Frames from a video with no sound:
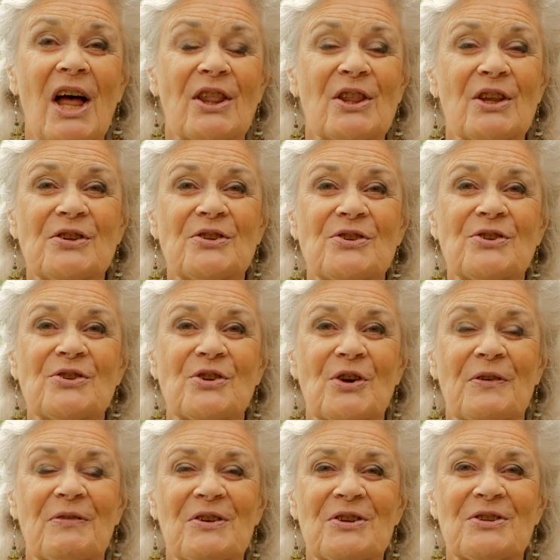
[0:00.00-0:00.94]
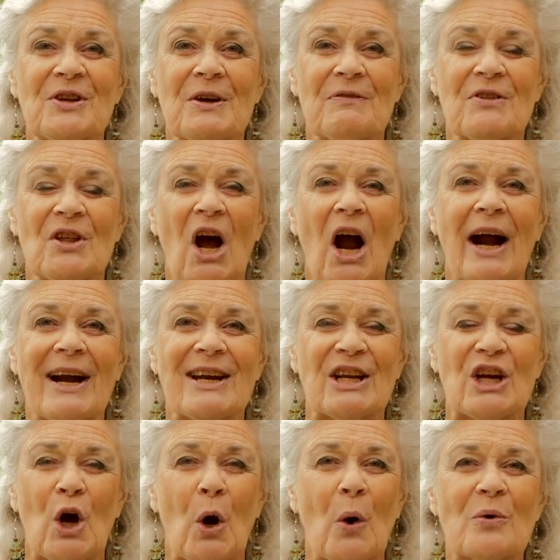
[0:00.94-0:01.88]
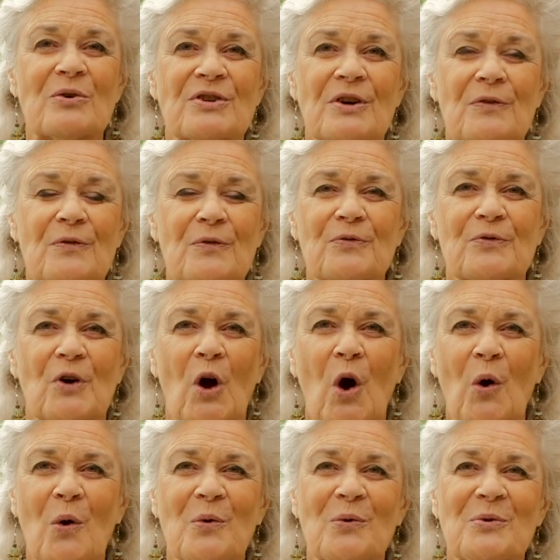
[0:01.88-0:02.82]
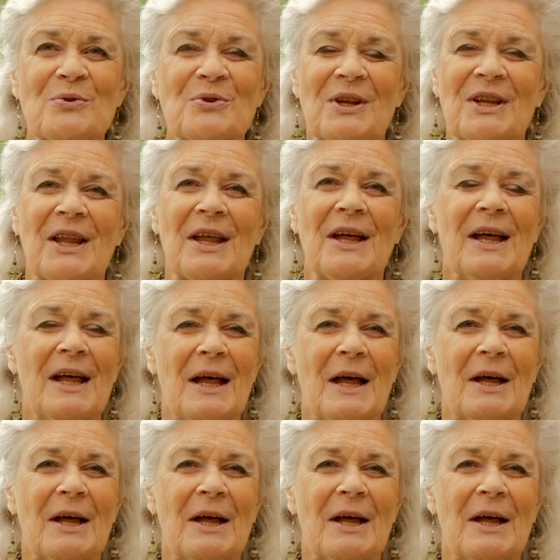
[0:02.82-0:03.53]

The surface of the Arctic Ocean froze and the